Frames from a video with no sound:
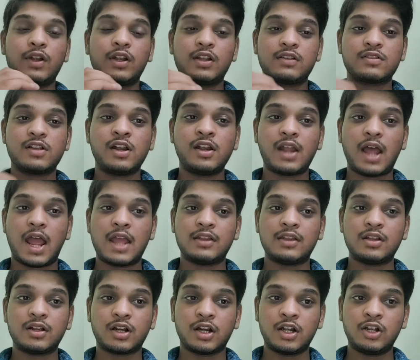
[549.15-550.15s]
If it doesn't,
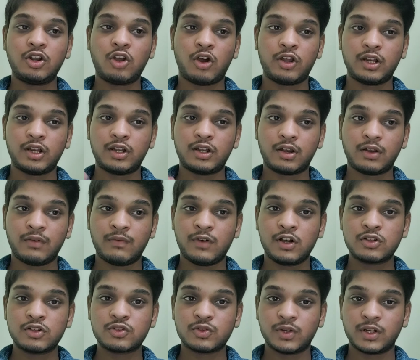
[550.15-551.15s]
either cut or
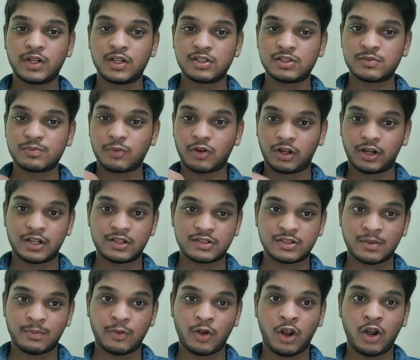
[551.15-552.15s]
rework so it does
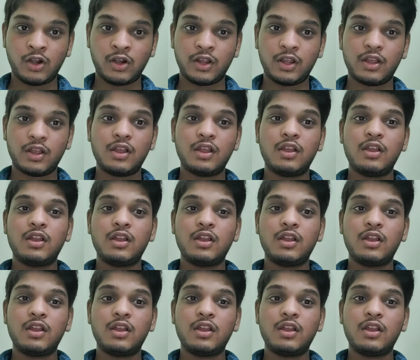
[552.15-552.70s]
progress the plot.